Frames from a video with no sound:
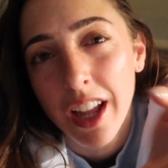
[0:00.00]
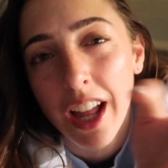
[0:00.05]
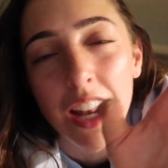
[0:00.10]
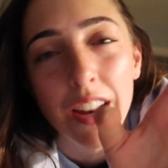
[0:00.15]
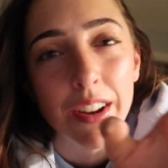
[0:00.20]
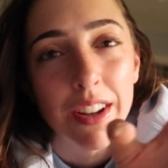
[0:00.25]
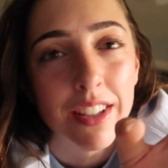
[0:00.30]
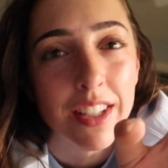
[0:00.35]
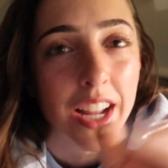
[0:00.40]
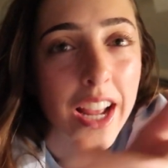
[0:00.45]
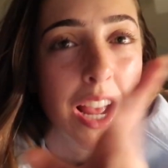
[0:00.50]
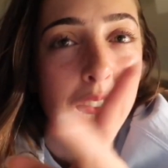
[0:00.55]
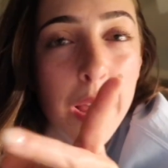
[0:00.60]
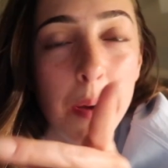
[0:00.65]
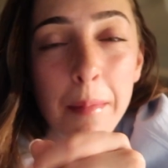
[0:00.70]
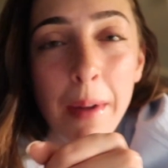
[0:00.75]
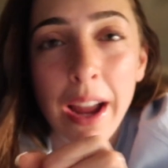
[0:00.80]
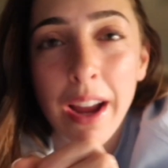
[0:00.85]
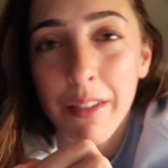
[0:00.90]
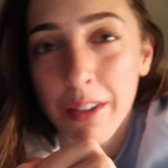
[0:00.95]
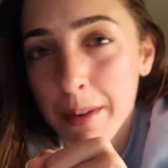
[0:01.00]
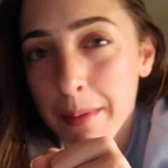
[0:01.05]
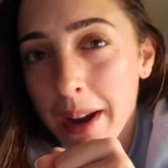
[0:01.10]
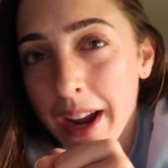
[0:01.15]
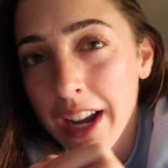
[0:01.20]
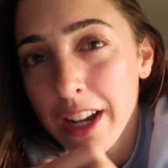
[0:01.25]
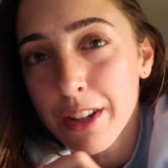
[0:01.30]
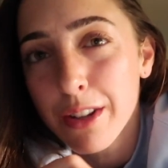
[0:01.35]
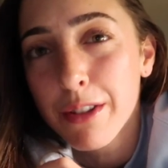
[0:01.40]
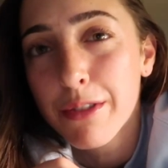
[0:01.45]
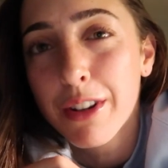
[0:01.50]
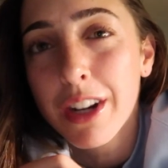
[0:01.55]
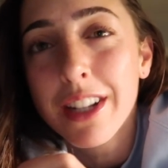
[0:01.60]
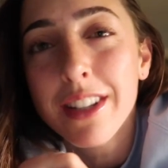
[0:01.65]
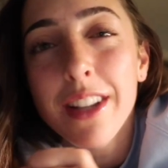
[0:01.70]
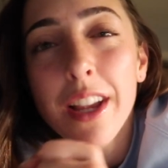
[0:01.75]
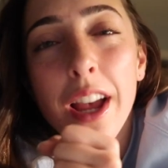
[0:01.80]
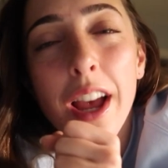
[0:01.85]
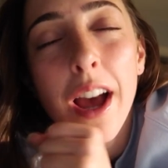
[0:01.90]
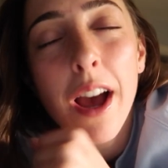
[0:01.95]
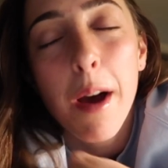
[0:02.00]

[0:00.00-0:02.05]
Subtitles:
Anyways, one of my high school friends.